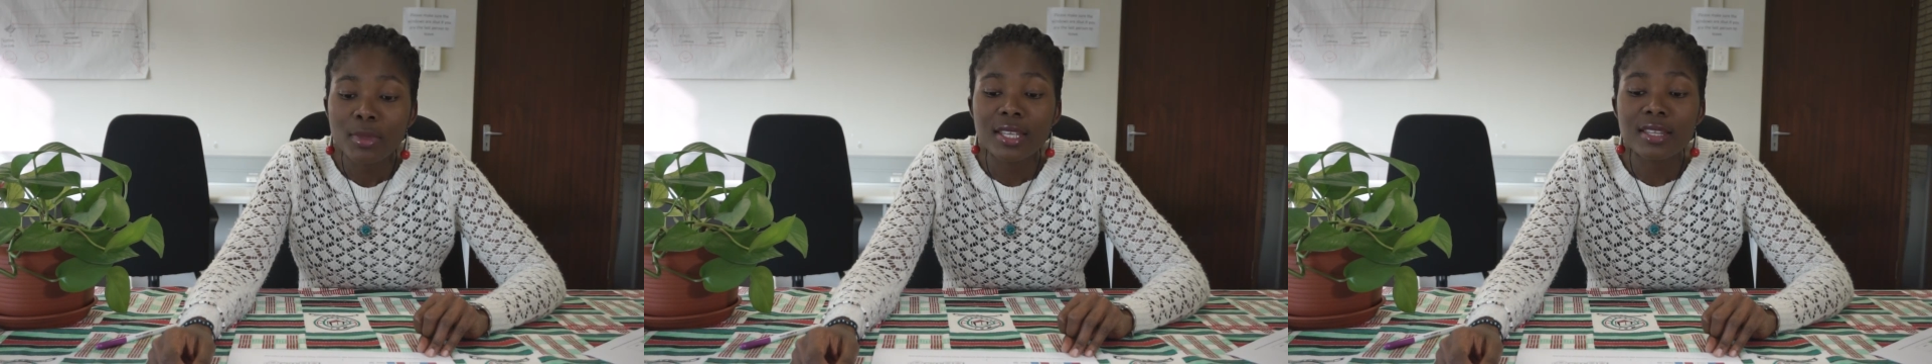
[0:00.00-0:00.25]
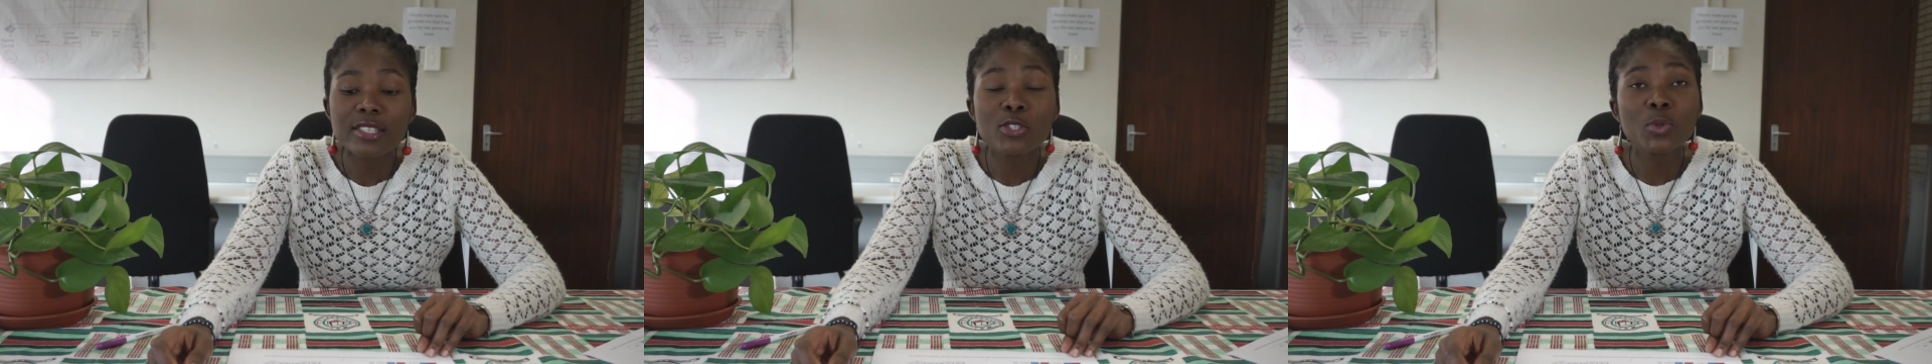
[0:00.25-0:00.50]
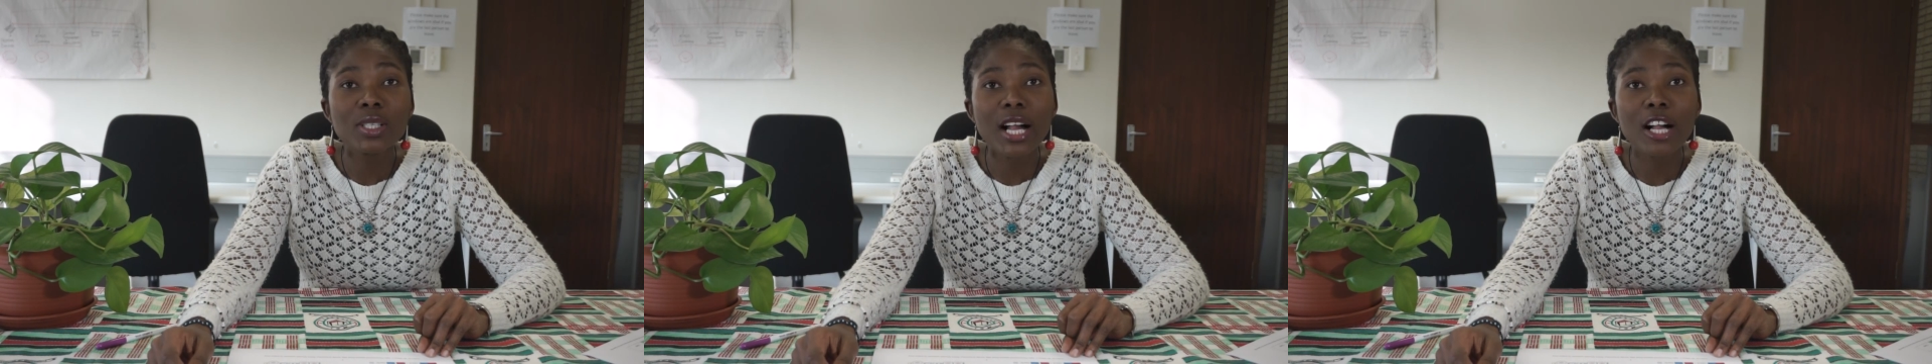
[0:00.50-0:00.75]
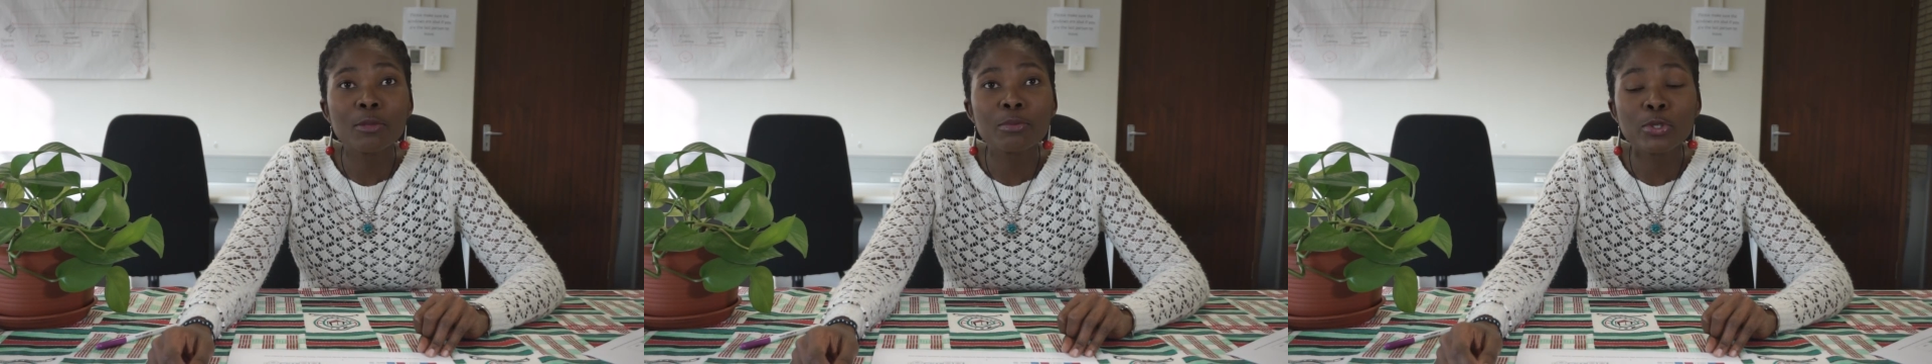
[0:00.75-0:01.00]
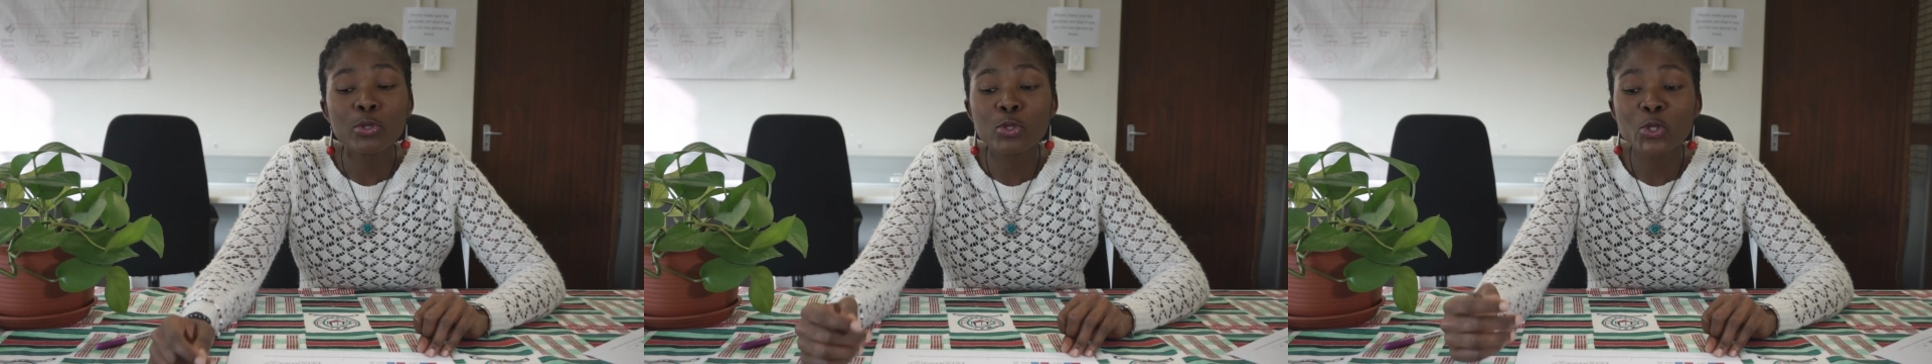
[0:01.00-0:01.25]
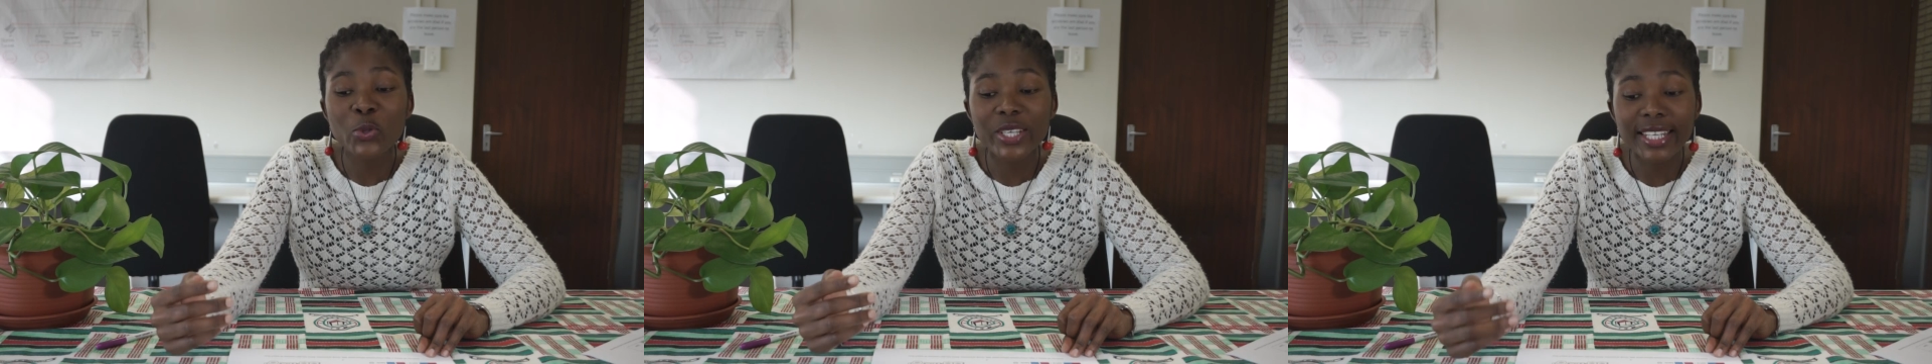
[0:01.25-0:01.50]
This will help you
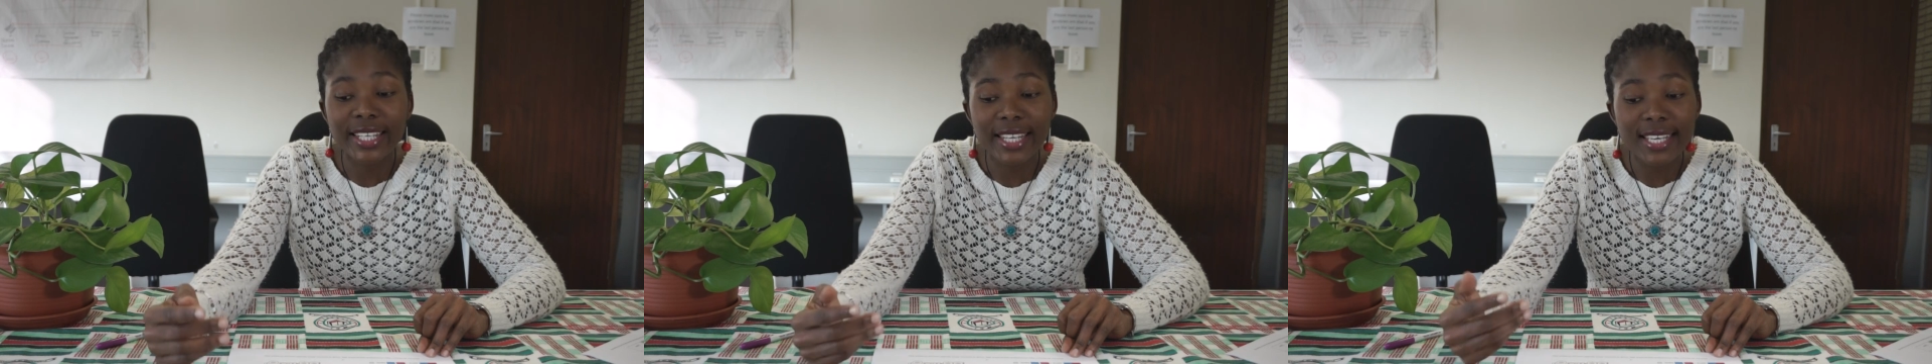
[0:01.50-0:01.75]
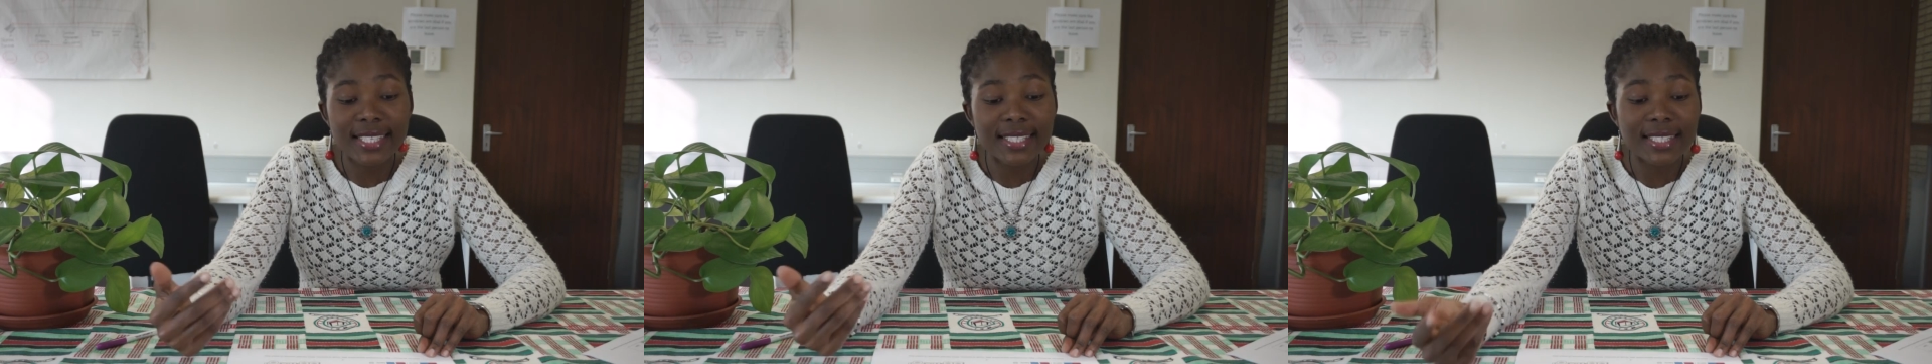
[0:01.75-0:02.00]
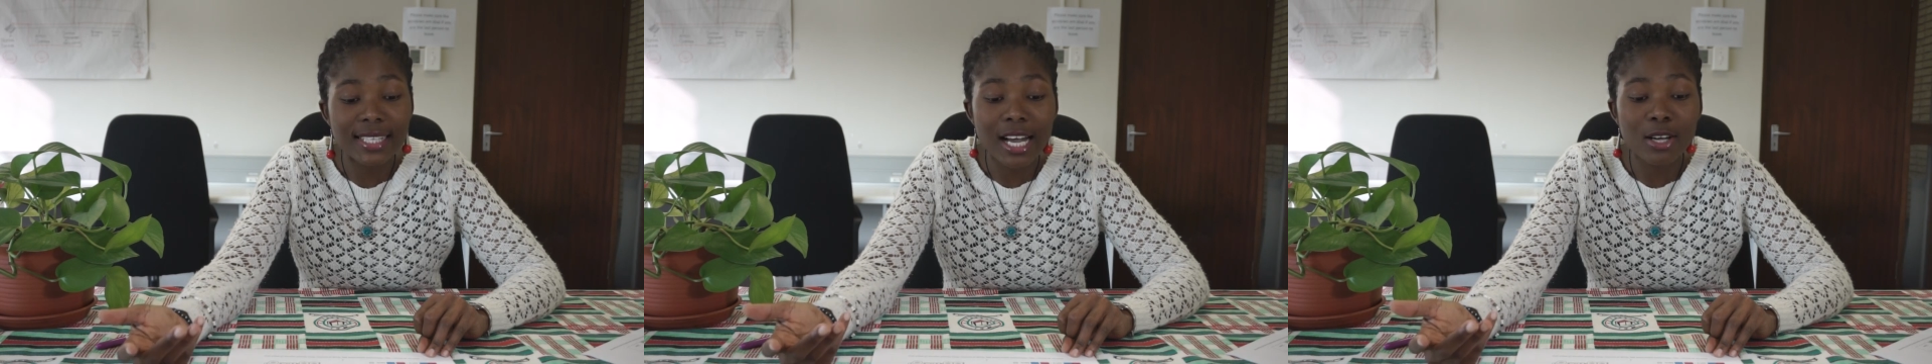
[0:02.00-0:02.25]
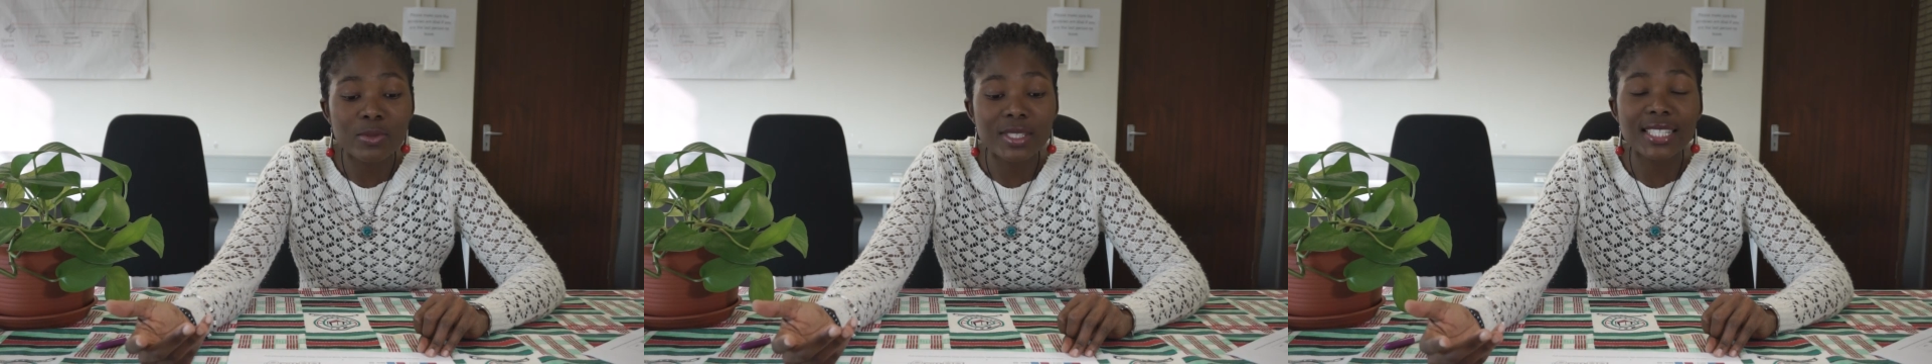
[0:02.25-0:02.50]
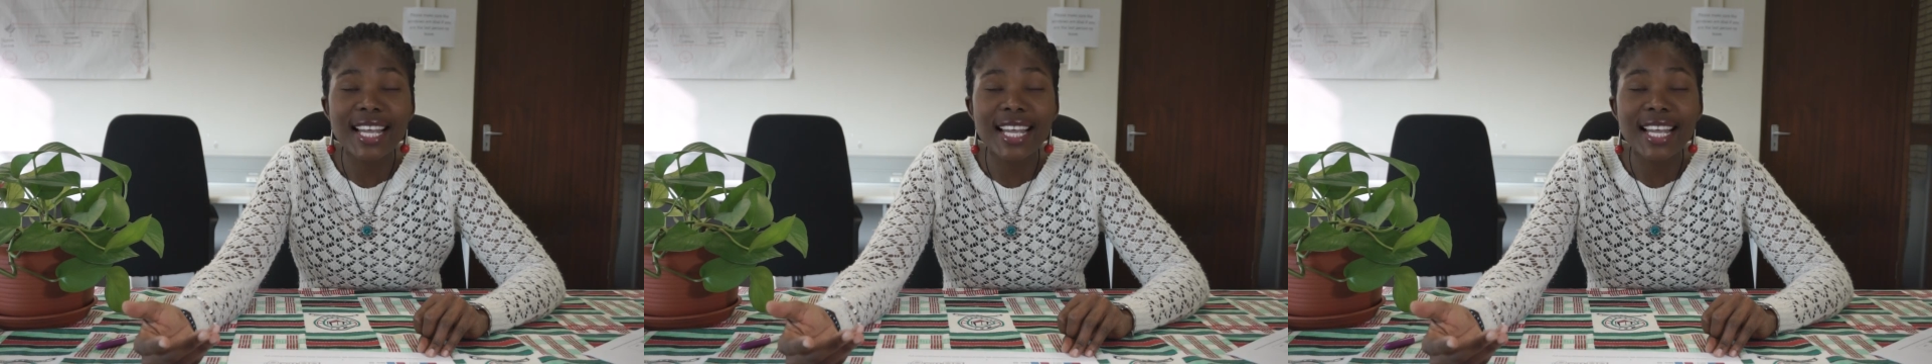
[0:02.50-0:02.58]
to hear sounds